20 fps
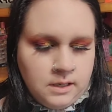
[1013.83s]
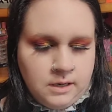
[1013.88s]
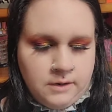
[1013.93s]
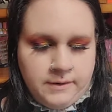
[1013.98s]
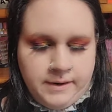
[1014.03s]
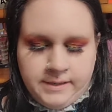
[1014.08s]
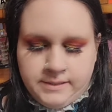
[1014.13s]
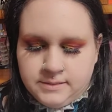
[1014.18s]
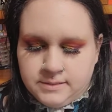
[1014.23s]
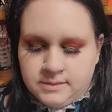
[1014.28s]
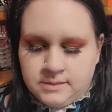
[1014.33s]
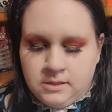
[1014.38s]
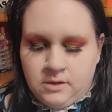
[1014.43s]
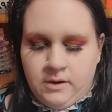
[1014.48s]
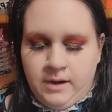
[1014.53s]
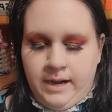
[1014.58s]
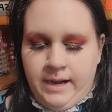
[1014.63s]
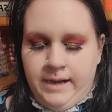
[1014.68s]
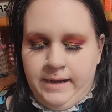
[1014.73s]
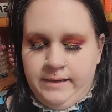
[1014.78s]
Alright,
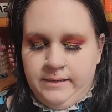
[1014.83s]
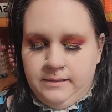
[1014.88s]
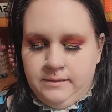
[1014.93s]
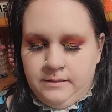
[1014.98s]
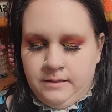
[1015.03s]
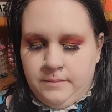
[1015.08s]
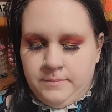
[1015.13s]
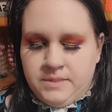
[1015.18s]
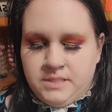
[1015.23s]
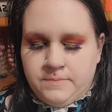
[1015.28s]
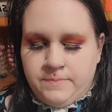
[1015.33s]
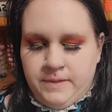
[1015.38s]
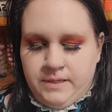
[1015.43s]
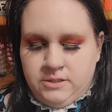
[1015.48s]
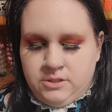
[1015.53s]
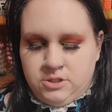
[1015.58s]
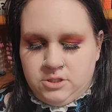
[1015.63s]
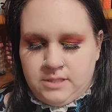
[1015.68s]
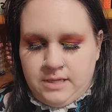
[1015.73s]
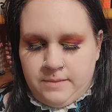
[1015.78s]
so I am a
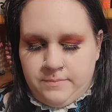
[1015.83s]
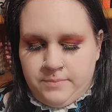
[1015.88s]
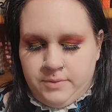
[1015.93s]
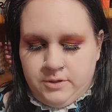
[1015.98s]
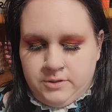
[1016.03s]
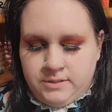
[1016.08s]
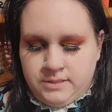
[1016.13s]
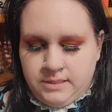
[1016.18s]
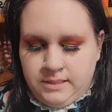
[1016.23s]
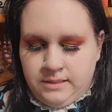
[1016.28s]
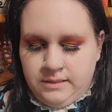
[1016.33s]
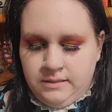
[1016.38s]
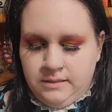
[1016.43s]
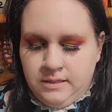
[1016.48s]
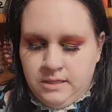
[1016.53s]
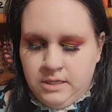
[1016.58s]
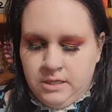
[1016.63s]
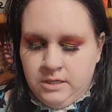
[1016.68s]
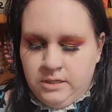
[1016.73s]
sponge type person.